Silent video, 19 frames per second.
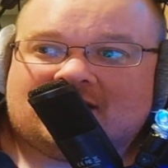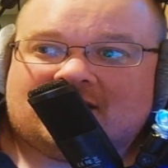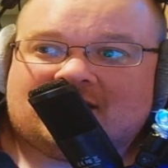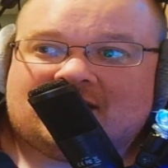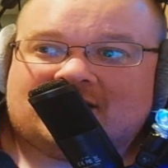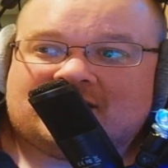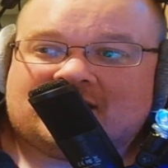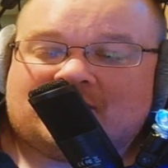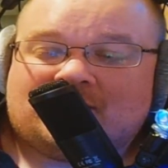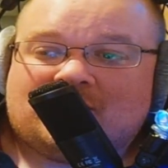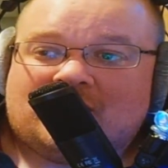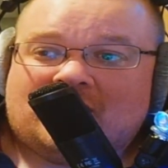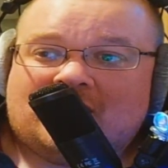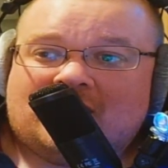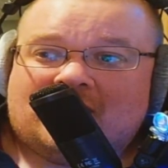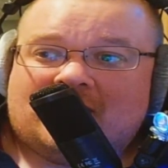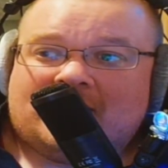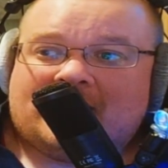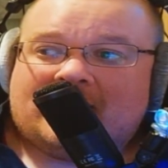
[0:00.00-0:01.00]
I don't
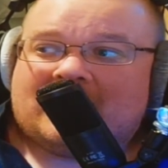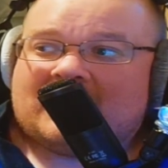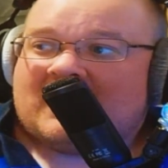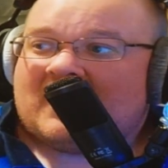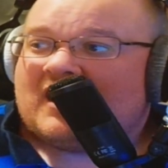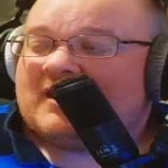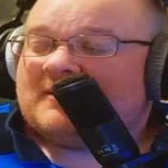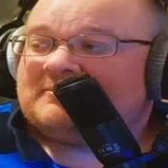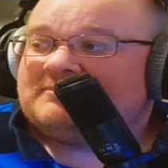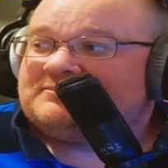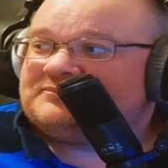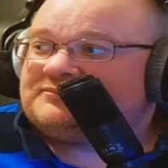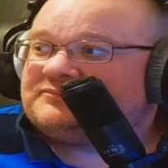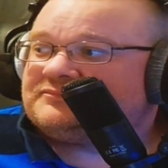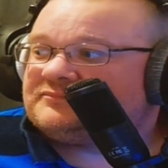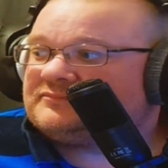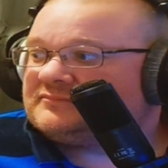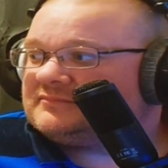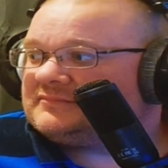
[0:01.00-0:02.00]
know,
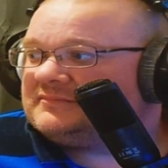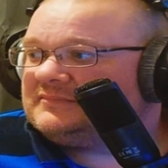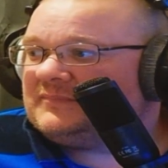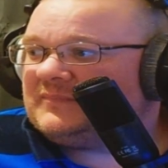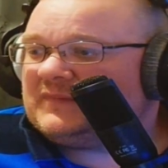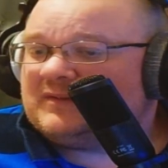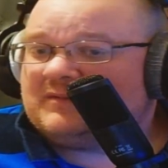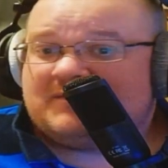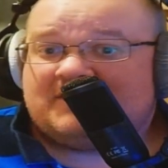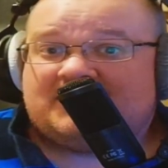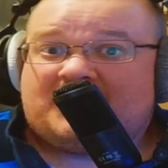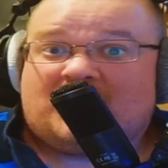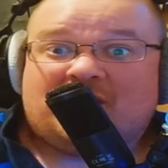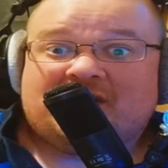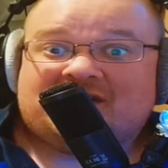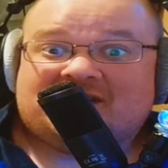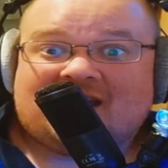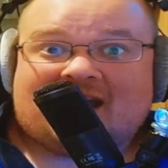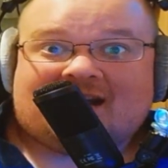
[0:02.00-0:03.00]

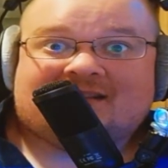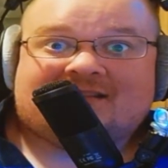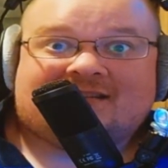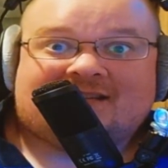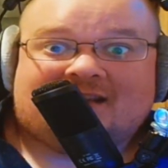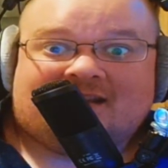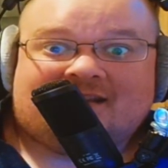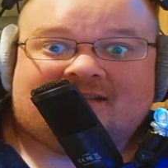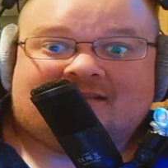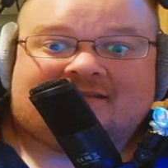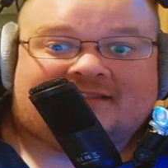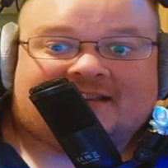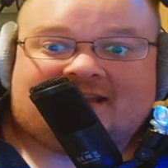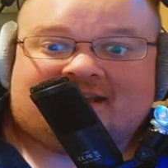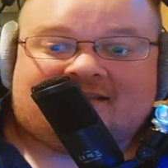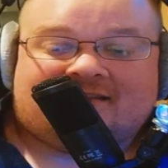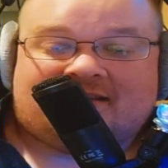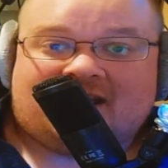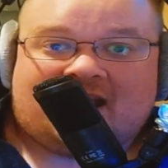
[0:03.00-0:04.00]
voice acting,
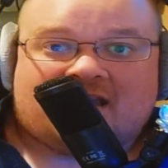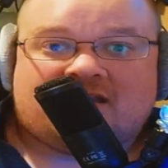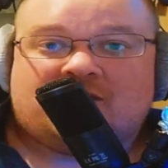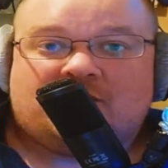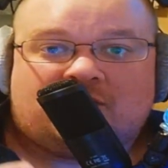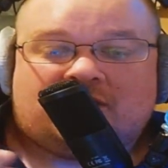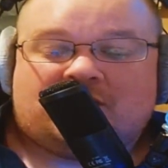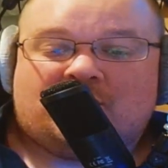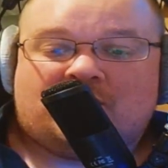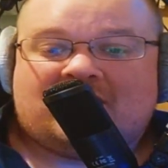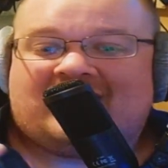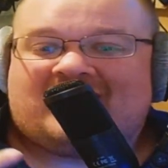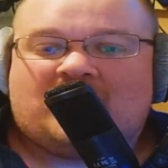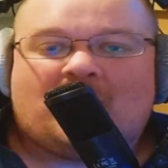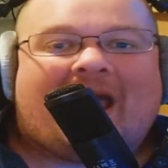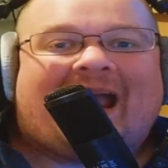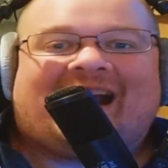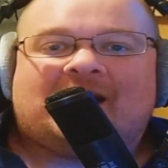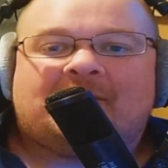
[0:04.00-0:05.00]
then yeah, you ain't
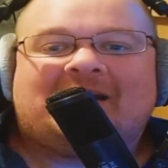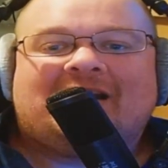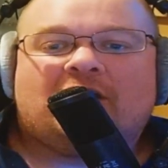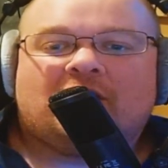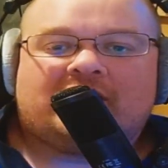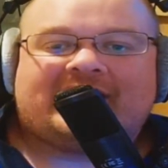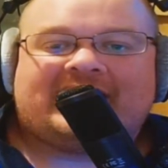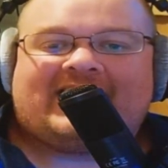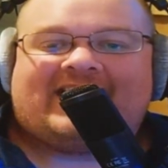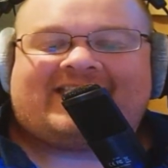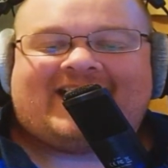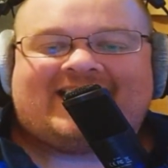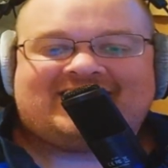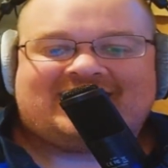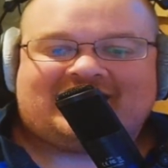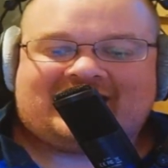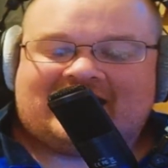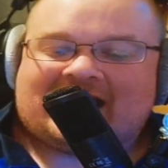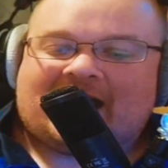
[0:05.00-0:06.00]
going to be looking at
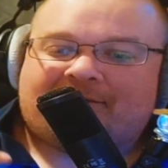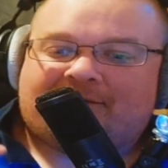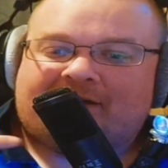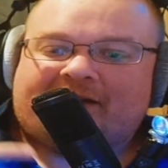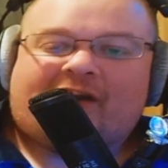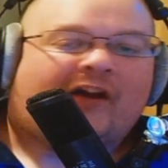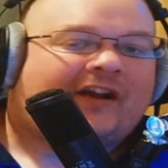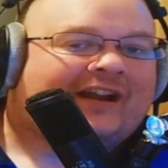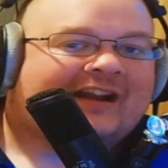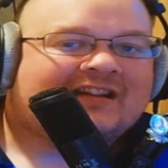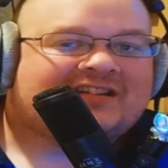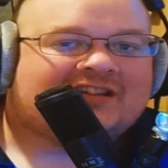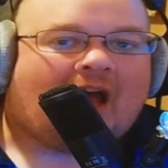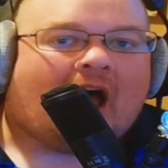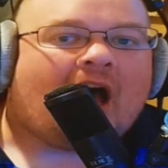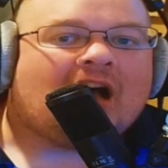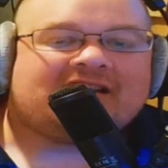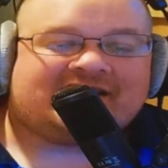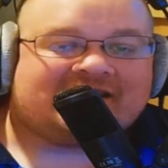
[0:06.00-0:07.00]
this. So you're definitely not going to
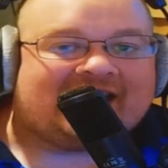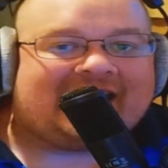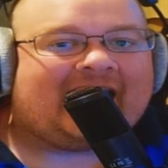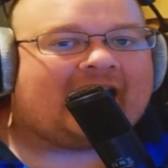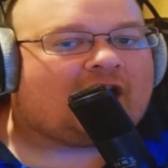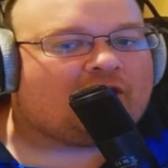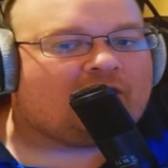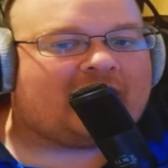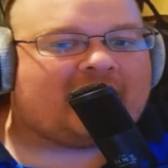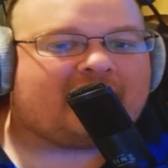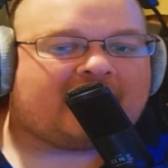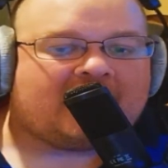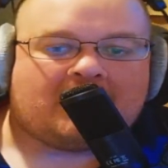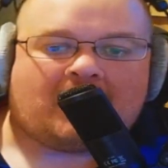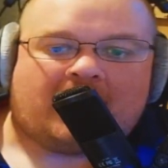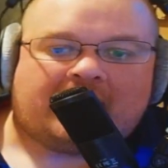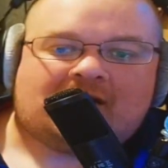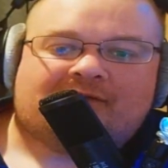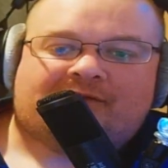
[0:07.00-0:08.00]
start a singing career on
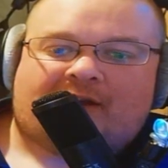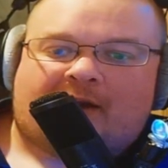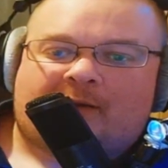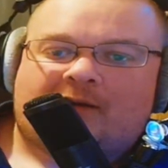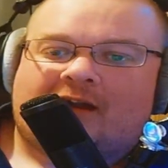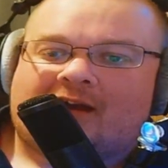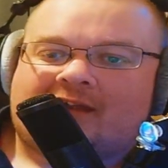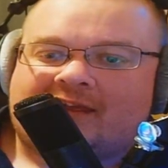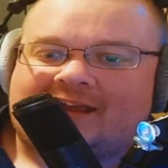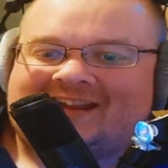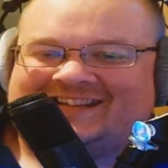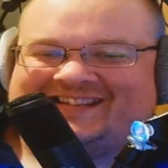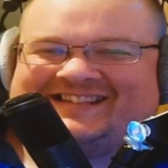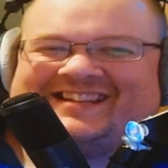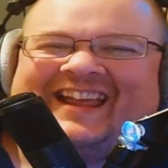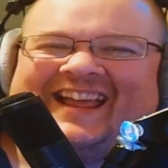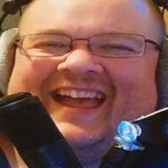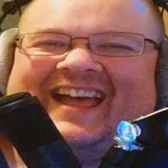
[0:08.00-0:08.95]
a microphone like this.